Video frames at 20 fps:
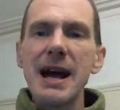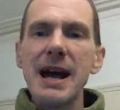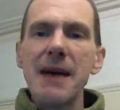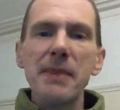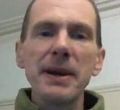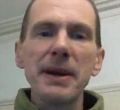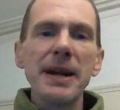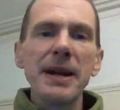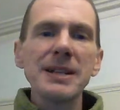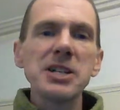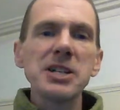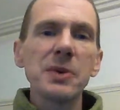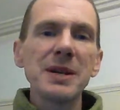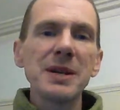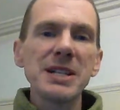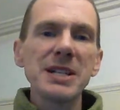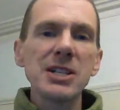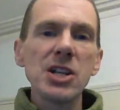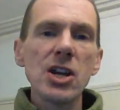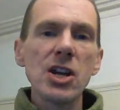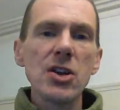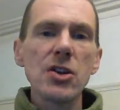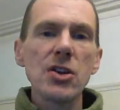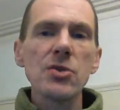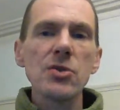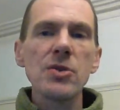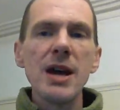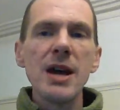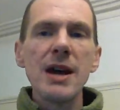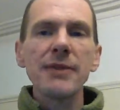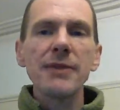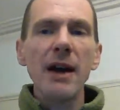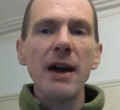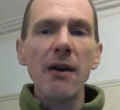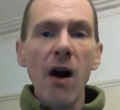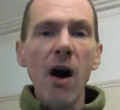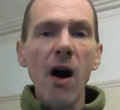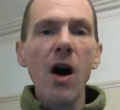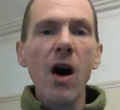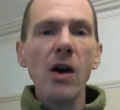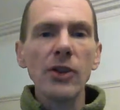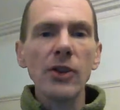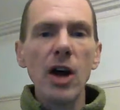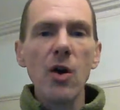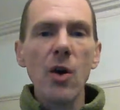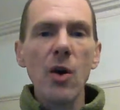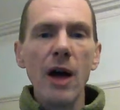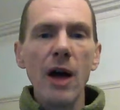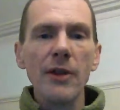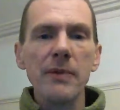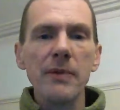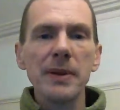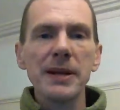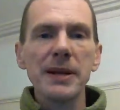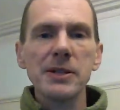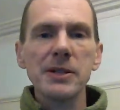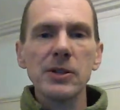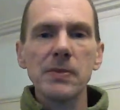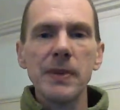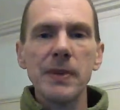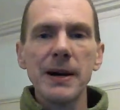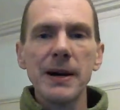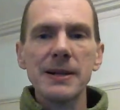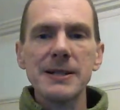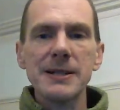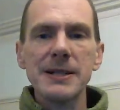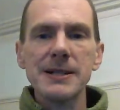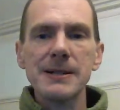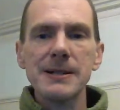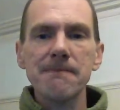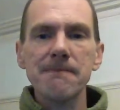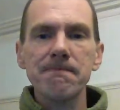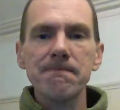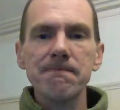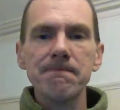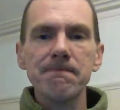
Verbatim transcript: And by 1922, there are no other political parties.